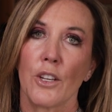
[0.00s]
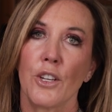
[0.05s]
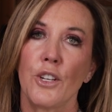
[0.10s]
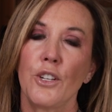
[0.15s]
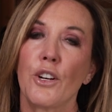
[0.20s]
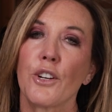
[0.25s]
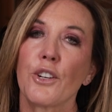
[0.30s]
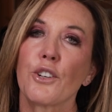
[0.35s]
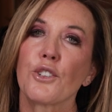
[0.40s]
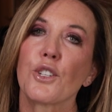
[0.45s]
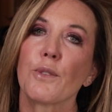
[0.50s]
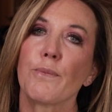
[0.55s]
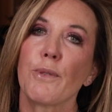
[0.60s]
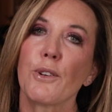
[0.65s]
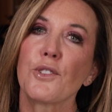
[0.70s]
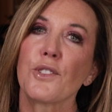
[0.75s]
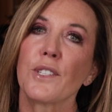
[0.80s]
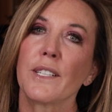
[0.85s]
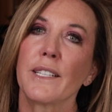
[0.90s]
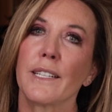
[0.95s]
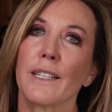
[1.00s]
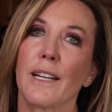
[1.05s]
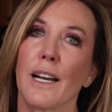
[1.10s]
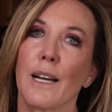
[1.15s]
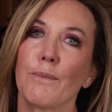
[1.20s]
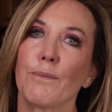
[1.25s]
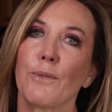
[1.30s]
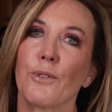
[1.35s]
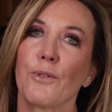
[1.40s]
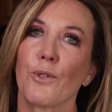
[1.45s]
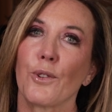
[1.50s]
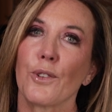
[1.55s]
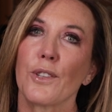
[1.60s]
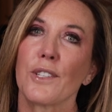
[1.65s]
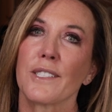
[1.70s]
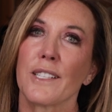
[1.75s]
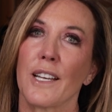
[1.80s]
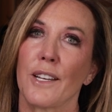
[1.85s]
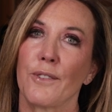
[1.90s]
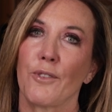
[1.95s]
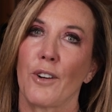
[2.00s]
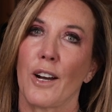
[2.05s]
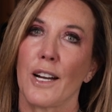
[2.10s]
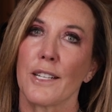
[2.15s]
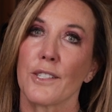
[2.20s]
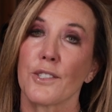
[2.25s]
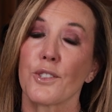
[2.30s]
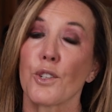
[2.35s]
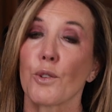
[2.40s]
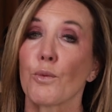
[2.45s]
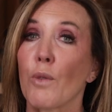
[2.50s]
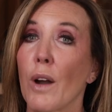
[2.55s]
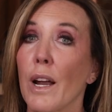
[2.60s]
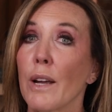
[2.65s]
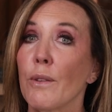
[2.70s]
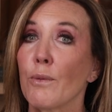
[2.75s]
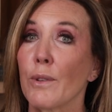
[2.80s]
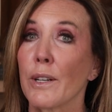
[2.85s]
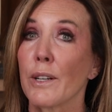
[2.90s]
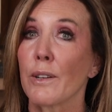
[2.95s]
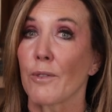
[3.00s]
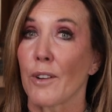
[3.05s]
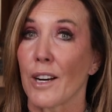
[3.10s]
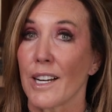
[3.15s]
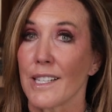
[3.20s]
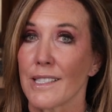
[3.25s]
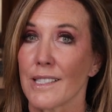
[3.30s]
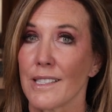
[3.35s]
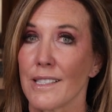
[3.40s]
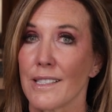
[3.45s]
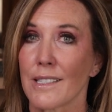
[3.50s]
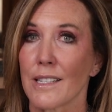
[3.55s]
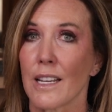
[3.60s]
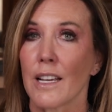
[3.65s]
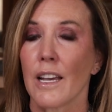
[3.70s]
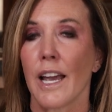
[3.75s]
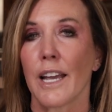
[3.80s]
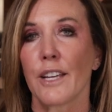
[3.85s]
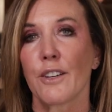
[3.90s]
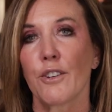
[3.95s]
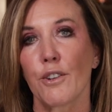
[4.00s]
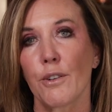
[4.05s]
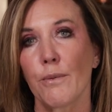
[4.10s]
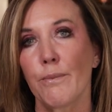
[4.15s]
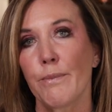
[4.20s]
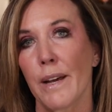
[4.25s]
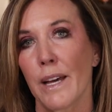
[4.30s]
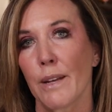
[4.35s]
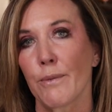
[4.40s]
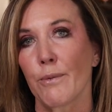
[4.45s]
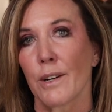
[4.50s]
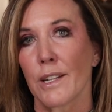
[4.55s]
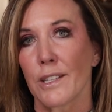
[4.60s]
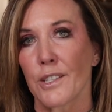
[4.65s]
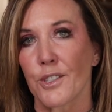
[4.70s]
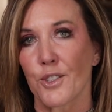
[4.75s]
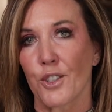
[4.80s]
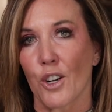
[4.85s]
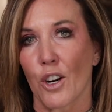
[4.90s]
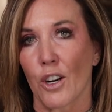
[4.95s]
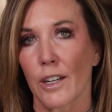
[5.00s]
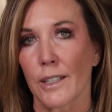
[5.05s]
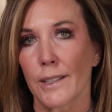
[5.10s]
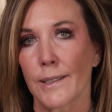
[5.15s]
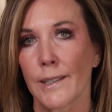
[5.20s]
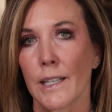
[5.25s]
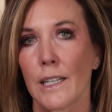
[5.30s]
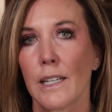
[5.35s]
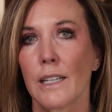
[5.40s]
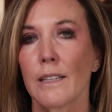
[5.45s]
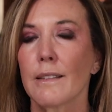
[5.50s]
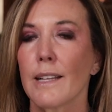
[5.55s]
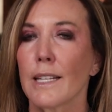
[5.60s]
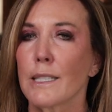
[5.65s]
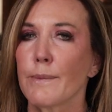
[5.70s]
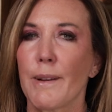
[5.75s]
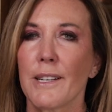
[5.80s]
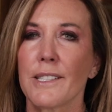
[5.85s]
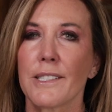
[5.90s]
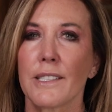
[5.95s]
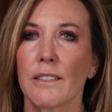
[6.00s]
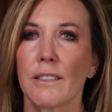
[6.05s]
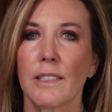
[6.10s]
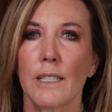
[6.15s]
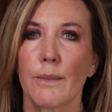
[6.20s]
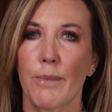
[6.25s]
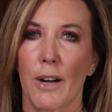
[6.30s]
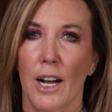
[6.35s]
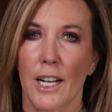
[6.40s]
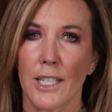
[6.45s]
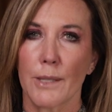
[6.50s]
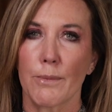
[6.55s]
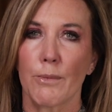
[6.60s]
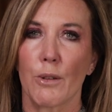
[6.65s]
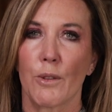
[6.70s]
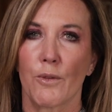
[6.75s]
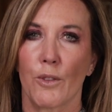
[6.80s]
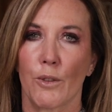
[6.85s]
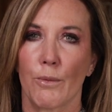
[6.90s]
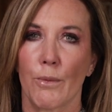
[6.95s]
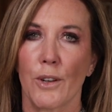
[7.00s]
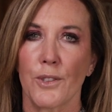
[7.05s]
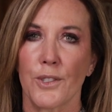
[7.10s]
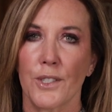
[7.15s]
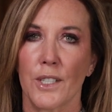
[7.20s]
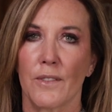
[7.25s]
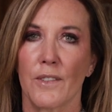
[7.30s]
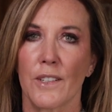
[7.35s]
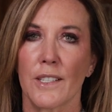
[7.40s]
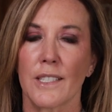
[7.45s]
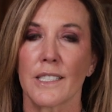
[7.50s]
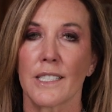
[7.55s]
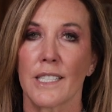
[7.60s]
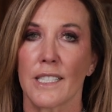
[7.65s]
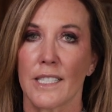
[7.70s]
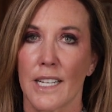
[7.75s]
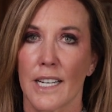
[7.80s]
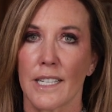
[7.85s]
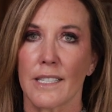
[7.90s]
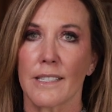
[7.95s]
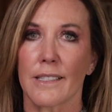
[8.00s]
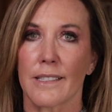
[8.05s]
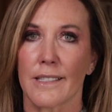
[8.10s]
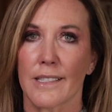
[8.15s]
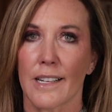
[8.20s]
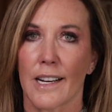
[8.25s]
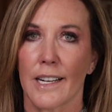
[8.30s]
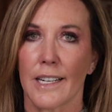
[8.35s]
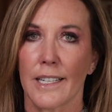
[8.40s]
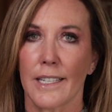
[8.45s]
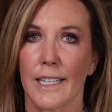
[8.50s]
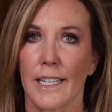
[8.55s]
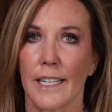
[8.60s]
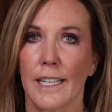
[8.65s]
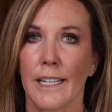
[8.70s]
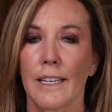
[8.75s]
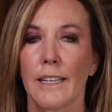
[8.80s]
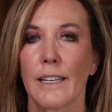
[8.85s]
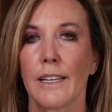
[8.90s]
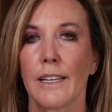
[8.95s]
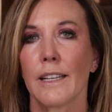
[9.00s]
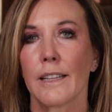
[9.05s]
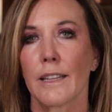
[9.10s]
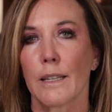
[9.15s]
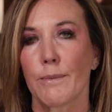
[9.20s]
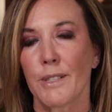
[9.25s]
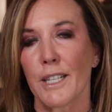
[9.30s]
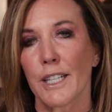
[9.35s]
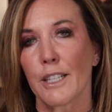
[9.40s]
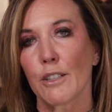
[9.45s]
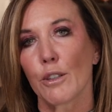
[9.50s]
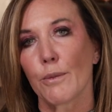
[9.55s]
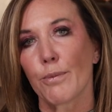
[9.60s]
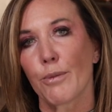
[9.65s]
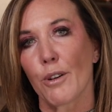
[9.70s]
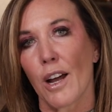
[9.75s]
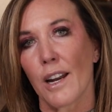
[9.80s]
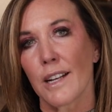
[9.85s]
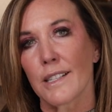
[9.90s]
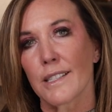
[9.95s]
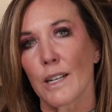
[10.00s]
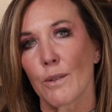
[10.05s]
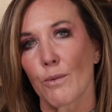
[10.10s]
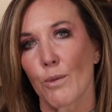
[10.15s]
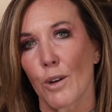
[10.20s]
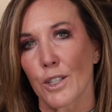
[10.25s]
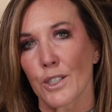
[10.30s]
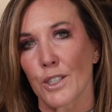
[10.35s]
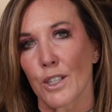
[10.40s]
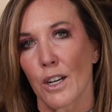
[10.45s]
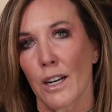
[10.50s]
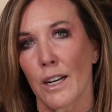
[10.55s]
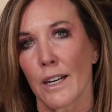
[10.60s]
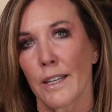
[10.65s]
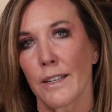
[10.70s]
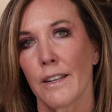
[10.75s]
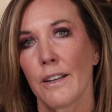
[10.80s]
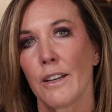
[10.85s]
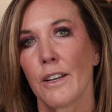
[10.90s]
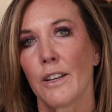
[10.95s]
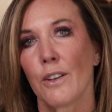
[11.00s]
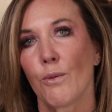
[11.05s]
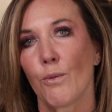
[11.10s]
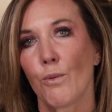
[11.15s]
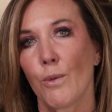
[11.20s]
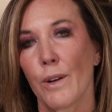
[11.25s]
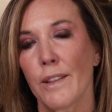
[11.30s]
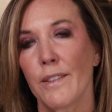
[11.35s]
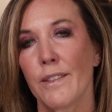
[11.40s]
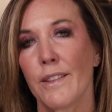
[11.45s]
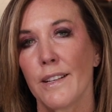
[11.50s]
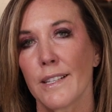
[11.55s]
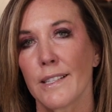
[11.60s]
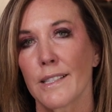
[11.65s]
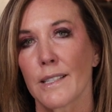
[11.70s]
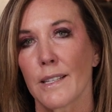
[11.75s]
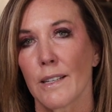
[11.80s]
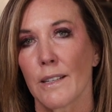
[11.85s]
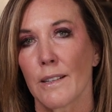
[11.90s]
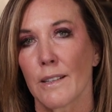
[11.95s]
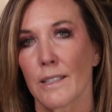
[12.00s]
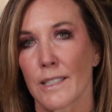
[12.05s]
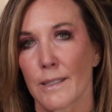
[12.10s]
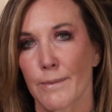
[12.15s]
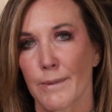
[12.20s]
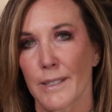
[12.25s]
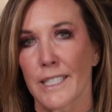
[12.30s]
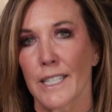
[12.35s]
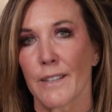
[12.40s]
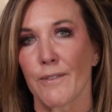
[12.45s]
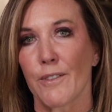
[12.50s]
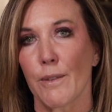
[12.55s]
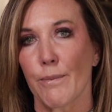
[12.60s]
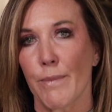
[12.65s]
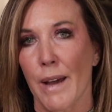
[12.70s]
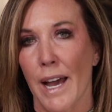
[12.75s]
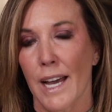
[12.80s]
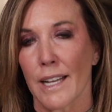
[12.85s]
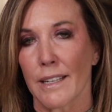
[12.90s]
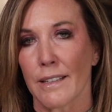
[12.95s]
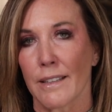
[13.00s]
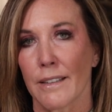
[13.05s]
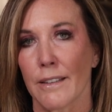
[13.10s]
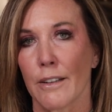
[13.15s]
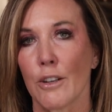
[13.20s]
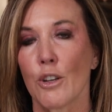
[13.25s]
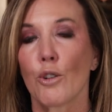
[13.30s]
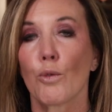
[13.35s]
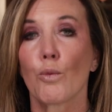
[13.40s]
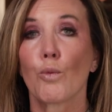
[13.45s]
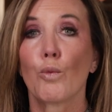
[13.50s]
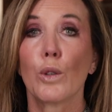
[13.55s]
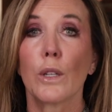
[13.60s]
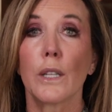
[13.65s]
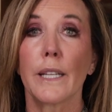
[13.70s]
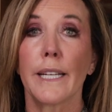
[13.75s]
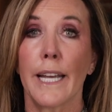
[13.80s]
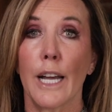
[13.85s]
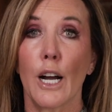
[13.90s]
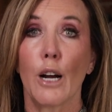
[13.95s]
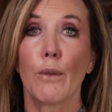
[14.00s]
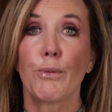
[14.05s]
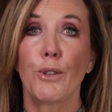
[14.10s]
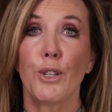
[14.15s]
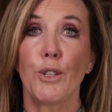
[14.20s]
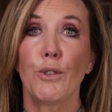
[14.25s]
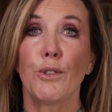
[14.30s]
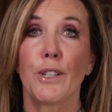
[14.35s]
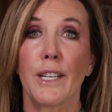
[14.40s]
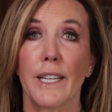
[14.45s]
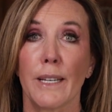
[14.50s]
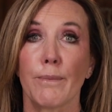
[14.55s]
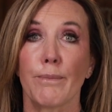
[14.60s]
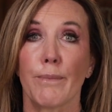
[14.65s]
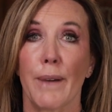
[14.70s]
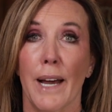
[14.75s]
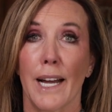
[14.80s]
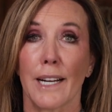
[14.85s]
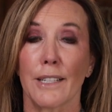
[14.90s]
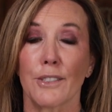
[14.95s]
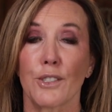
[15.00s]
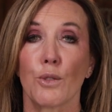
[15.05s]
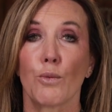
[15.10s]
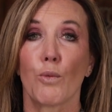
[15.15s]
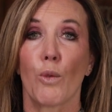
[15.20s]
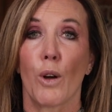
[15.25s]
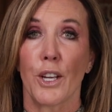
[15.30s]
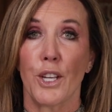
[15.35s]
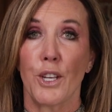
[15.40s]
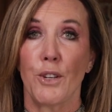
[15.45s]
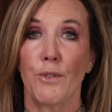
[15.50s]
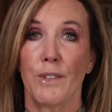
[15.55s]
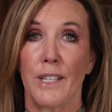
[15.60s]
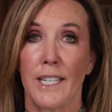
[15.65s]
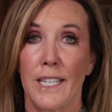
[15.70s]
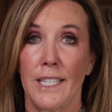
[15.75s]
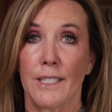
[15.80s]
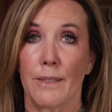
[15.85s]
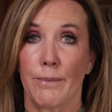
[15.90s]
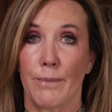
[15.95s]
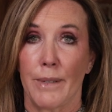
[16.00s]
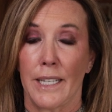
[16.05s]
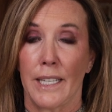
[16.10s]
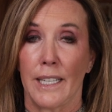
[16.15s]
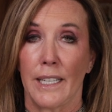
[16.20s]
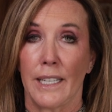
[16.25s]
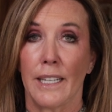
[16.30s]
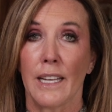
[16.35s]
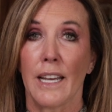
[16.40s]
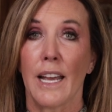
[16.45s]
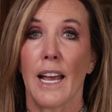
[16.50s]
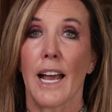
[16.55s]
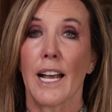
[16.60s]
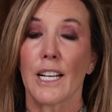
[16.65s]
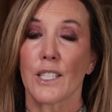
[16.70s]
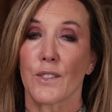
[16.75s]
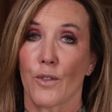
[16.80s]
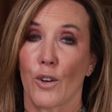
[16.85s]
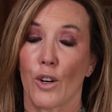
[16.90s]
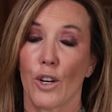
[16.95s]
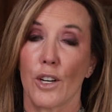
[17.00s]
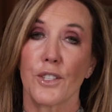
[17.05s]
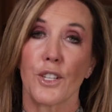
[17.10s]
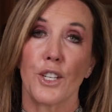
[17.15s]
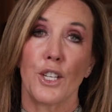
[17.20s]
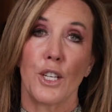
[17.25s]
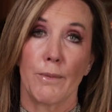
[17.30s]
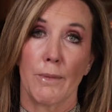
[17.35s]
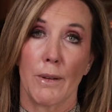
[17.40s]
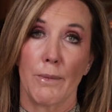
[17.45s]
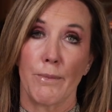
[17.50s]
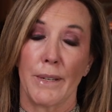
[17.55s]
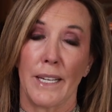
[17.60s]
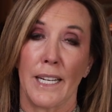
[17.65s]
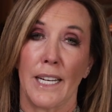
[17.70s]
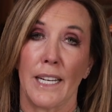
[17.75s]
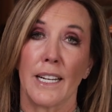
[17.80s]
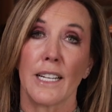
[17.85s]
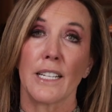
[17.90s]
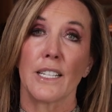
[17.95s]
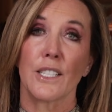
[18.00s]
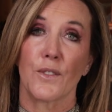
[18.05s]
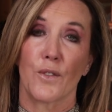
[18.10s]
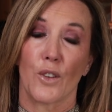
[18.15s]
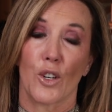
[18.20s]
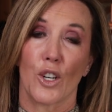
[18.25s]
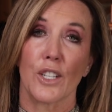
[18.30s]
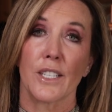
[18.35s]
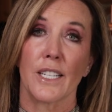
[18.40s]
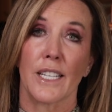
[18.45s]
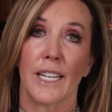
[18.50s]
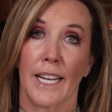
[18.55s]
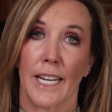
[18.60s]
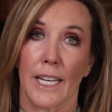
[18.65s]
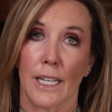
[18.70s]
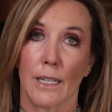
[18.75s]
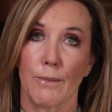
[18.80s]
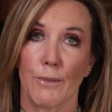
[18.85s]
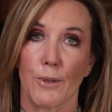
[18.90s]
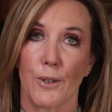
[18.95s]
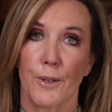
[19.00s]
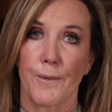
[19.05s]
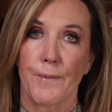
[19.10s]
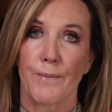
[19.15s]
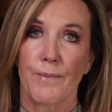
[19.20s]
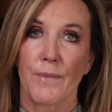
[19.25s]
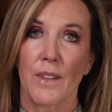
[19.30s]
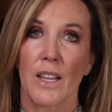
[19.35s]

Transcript: You know, you're supposed to get up before the sun rises or right when it rises and go to bed when it's dark. That's basically impossible for most of us in today's society. The particular products I worked on with this specific patent really help you get back to what you need to be as far as a human being and as far as an animal.